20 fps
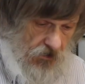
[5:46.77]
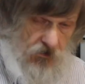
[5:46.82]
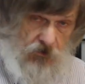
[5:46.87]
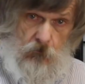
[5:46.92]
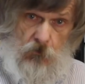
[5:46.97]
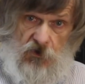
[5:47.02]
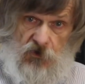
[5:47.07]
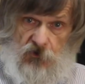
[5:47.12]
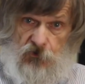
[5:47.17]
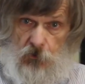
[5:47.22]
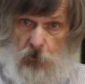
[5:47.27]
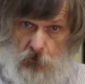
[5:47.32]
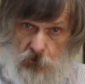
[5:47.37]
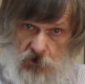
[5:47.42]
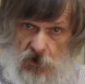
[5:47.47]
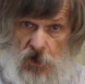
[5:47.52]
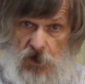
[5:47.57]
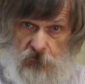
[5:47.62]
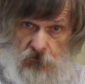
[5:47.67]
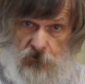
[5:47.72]
either with his own
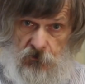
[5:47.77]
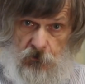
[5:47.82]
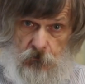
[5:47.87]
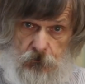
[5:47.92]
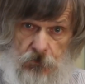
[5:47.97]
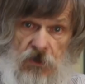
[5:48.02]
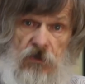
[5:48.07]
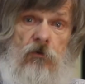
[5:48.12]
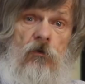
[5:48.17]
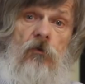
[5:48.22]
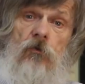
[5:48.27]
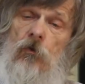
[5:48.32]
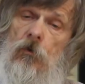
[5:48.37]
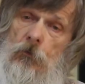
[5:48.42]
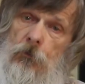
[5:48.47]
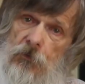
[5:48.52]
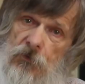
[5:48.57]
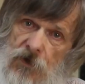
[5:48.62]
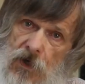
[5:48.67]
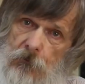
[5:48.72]
carvers and printers
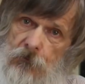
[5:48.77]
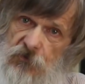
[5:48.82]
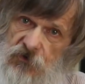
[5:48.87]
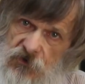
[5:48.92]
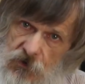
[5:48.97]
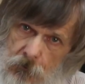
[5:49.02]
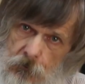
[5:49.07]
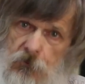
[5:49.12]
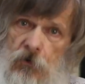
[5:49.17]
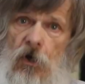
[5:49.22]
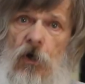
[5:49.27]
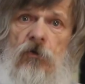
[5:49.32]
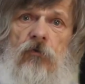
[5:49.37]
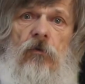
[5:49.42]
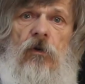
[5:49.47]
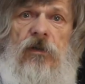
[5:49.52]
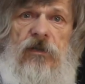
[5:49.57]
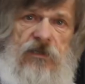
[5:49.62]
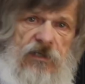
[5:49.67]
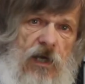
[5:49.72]
or perhaps
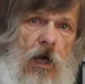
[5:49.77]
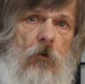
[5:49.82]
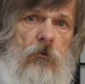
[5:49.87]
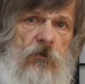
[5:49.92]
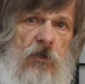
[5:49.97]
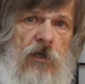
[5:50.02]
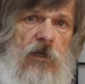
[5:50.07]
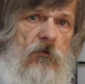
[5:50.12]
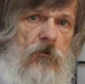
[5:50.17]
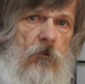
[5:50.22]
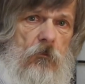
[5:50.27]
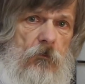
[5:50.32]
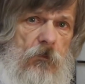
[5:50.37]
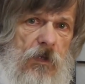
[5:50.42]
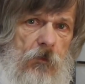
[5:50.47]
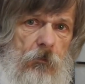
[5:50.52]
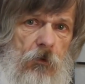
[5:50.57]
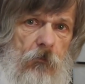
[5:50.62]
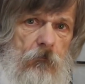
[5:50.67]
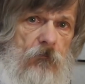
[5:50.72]
subcontracting out to different
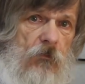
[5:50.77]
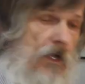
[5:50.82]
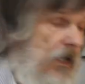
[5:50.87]
people.